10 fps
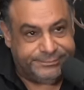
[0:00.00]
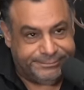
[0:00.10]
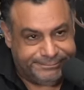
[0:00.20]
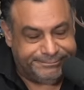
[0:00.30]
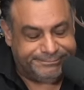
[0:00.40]

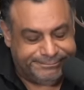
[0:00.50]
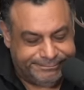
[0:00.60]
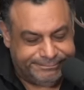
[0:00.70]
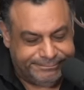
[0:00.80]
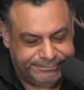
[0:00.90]

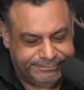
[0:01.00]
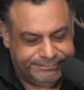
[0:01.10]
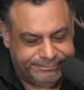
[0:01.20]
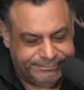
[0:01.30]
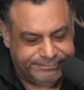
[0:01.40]

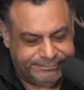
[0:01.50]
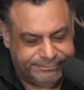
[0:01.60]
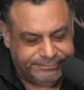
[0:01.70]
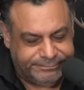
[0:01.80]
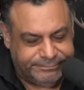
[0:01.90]

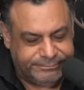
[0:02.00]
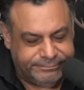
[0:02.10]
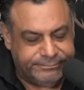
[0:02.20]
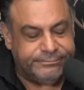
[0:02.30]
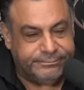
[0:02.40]

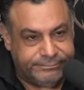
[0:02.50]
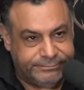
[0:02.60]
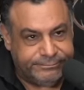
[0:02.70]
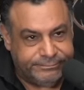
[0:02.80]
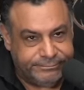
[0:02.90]

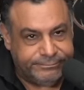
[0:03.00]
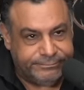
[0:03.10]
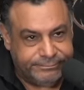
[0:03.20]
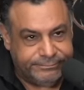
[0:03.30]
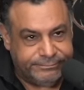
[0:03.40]

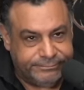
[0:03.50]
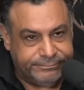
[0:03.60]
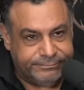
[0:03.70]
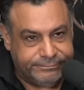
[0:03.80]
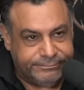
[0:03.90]

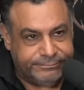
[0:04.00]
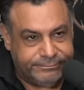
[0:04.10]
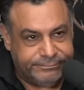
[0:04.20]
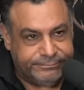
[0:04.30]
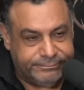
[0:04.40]

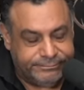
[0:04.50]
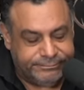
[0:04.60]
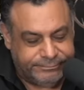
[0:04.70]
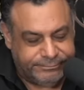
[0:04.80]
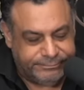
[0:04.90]

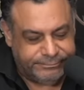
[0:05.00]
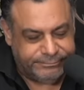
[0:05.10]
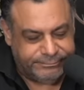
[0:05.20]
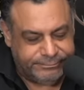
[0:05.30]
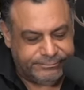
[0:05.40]

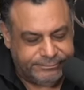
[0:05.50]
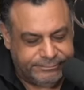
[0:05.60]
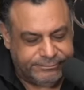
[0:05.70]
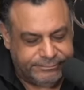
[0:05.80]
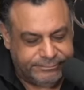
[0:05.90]

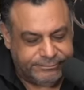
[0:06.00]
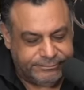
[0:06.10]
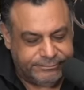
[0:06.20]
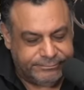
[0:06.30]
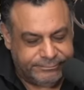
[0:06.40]

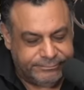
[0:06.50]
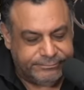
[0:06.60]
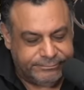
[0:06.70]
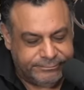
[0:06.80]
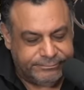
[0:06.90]

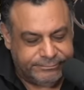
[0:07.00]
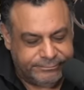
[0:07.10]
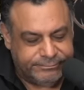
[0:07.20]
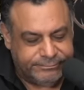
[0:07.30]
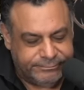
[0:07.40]

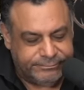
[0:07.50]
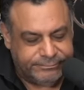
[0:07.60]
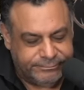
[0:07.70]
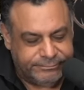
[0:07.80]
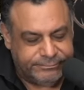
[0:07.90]
No words are spoken by the person on screen.